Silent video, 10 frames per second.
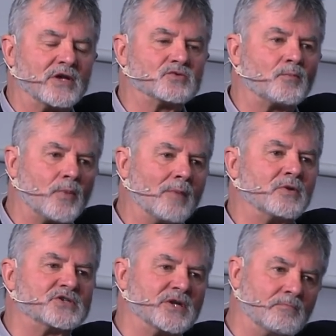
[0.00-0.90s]
things were
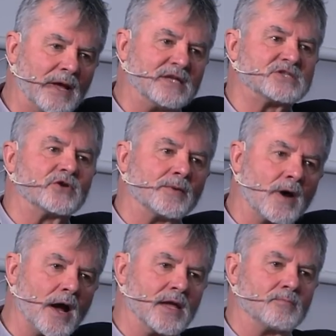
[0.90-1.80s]
published in mainstream
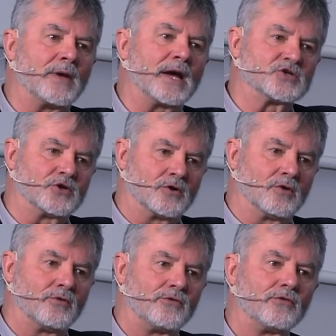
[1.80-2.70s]
high-impact
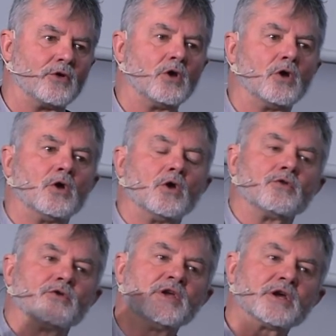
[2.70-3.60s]
journals.
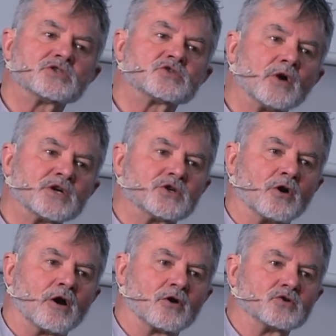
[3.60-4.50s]
The deconstruction
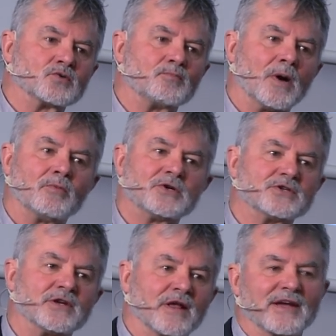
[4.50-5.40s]
articles were
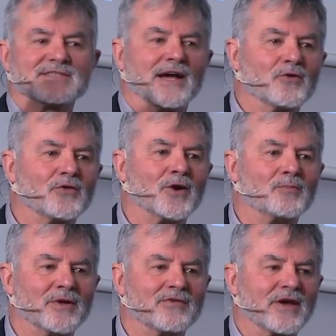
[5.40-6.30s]
published in like psychotherapy and